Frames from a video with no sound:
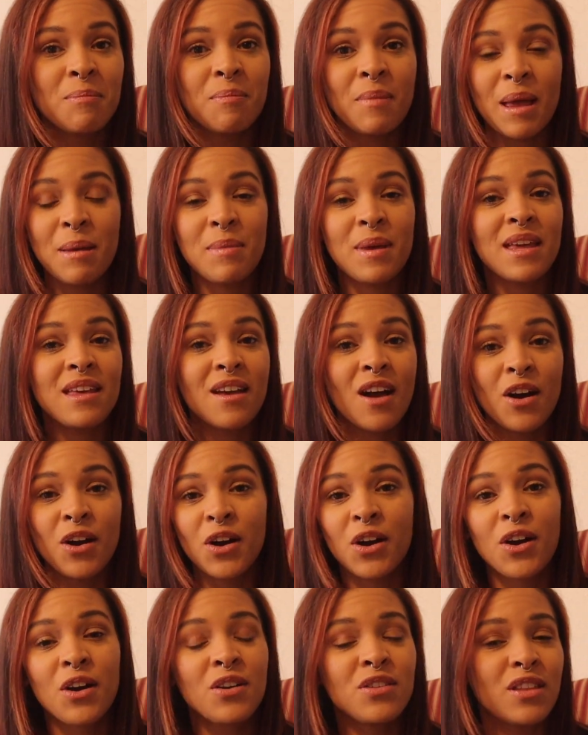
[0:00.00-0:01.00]
maybe
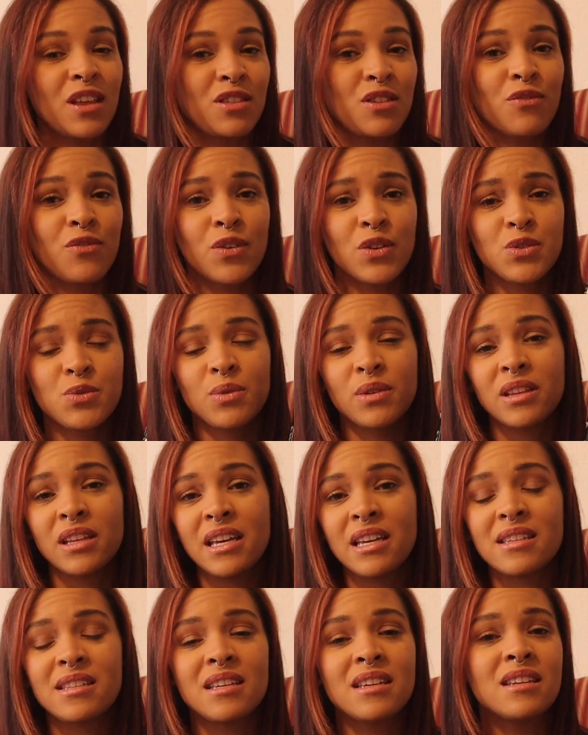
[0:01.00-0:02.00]
younger in like the first
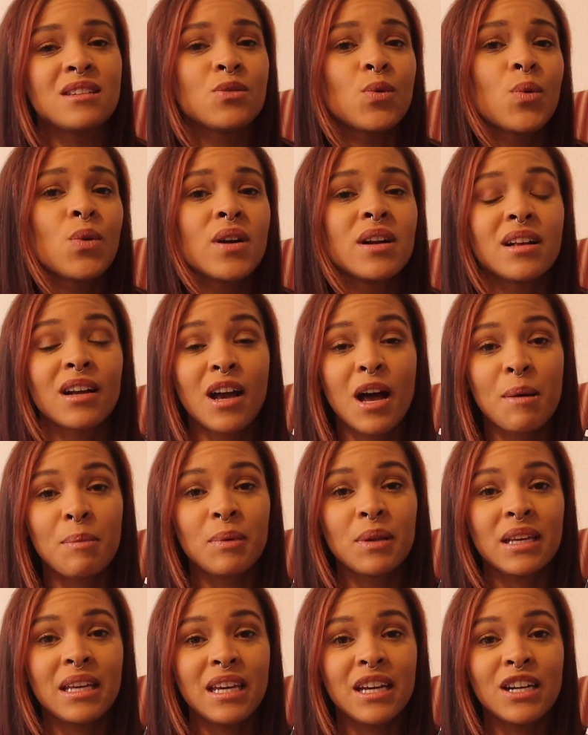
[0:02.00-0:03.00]
releases or in a
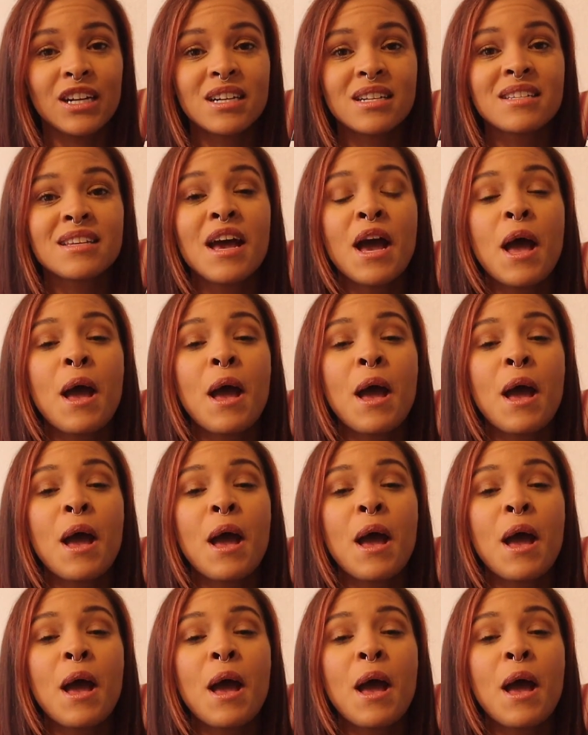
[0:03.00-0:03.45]
couple of years,